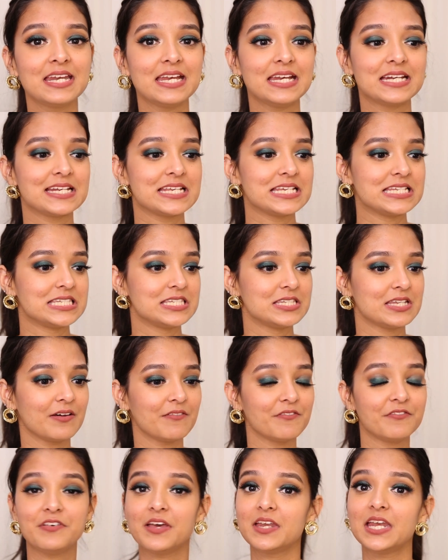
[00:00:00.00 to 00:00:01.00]
It is
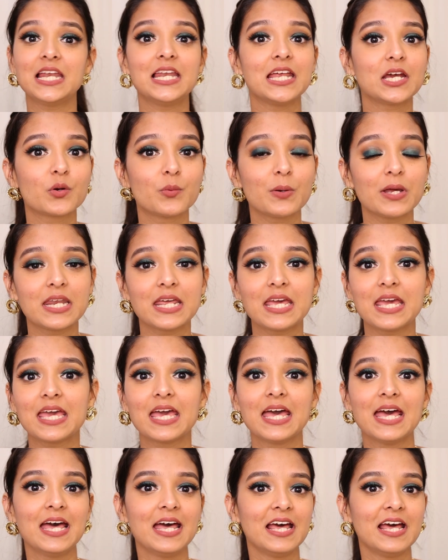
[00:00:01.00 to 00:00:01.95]
very liquidy,